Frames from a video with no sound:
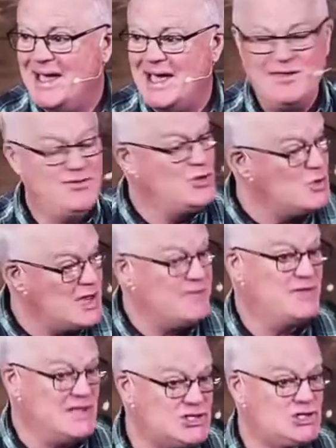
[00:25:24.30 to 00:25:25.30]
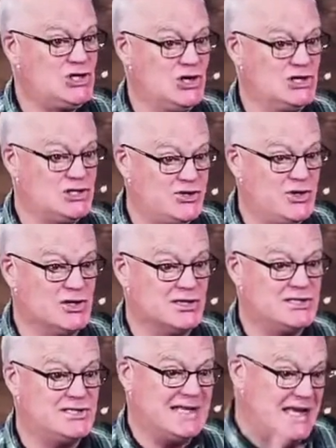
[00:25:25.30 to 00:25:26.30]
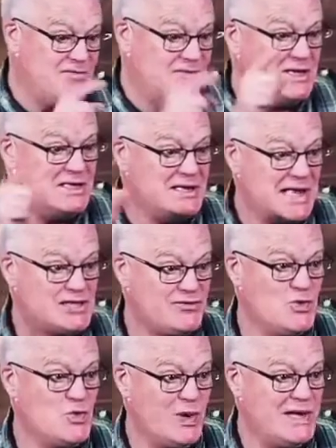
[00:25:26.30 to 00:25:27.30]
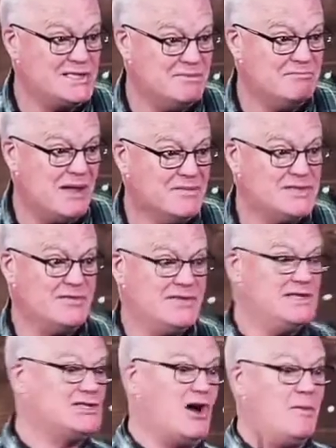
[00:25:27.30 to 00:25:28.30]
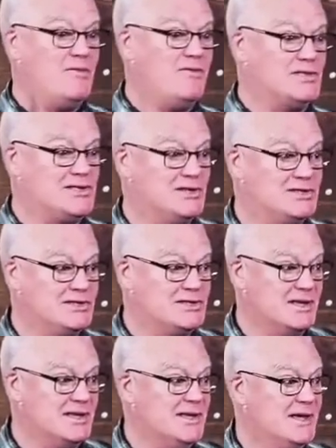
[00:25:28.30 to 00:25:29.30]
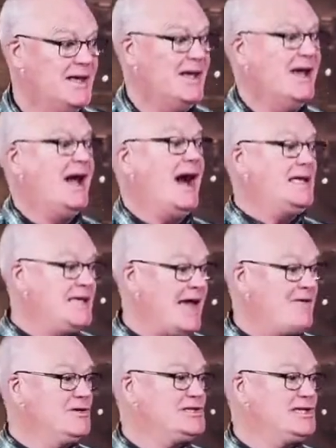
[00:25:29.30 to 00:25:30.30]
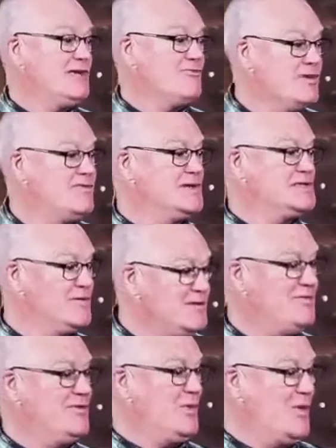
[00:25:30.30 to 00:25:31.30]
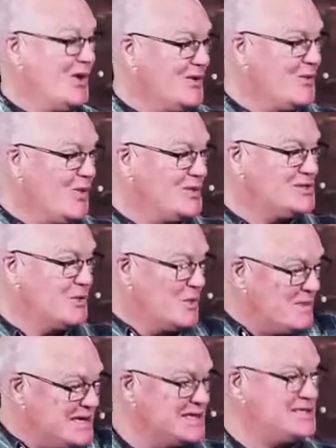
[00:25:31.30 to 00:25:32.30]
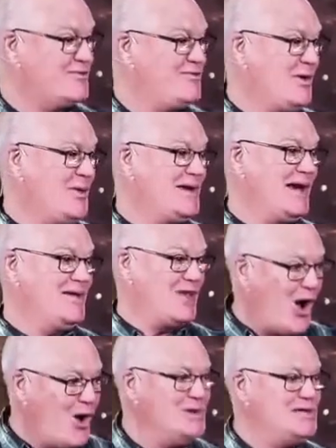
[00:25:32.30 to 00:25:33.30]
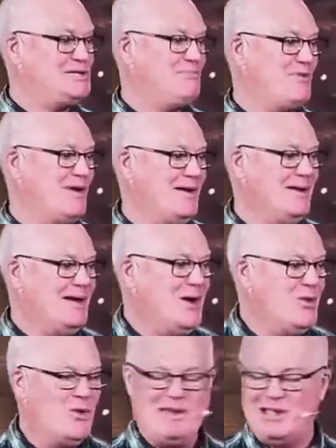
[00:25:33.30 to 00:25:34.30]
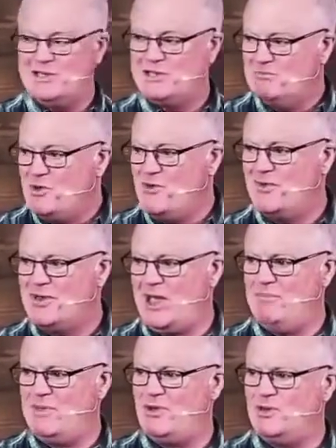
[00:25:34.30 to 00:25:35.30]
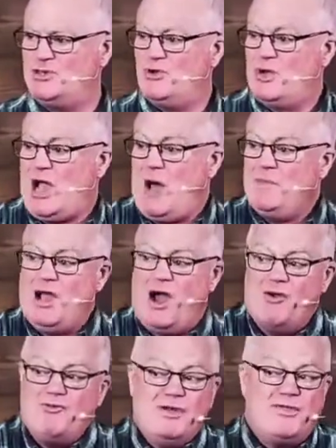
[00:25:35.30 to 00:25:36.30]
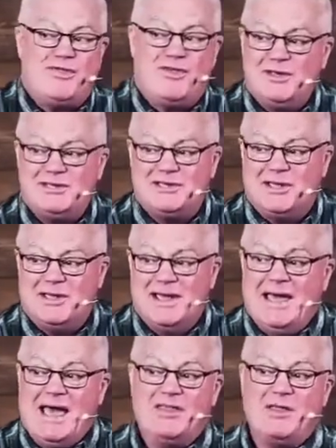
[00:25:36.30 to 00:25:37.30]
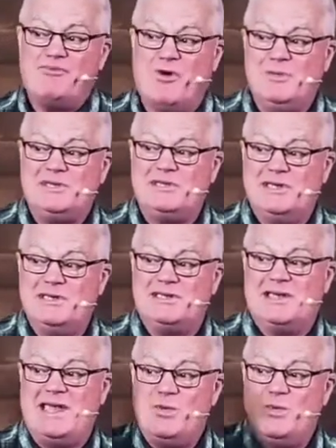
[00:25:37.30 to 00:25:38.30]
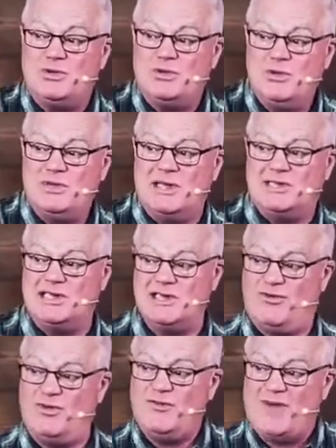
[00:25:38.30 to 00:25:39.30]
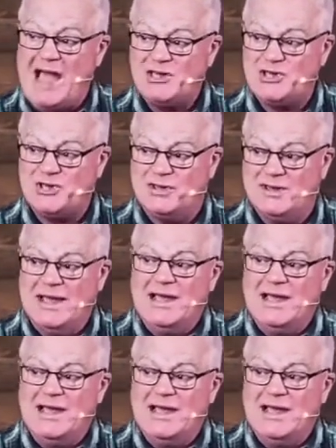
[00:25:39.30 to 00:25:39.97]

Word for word: And if, you, if this church thirsts, even in the next few weeks and months at this time of uncertainty, I guarantee rivers of living water will begin to flow again. The Holy Spirit will begin to move again because you're coming hungry and thirsty. And the promise is He will do this. And it's full of action.